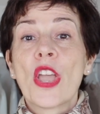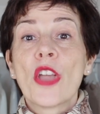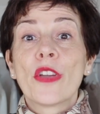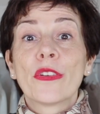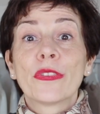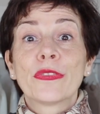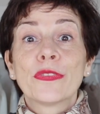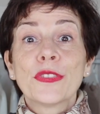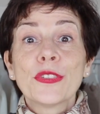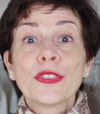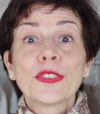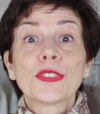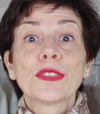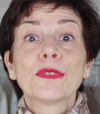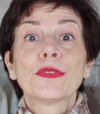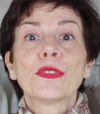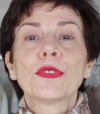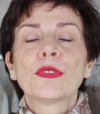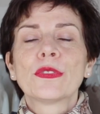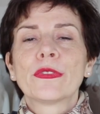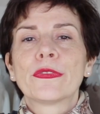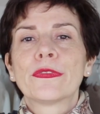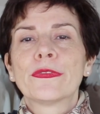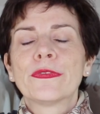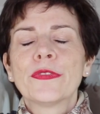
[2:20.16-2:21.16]
First of
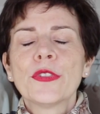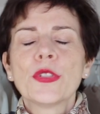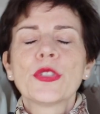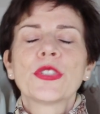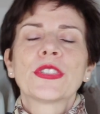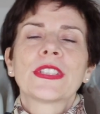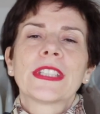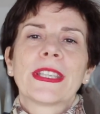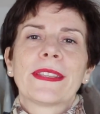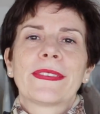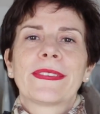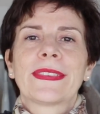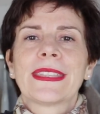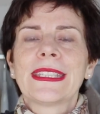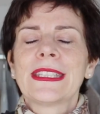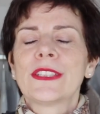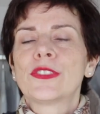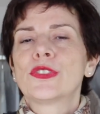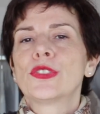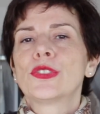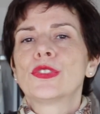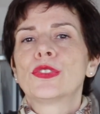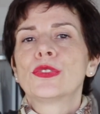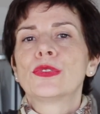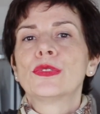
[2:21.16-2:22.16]
all, the first thing
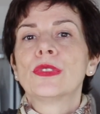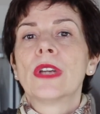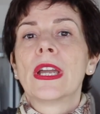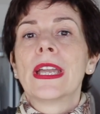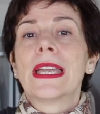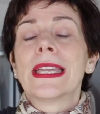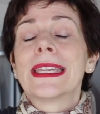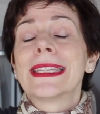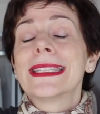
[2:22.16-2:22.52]
to do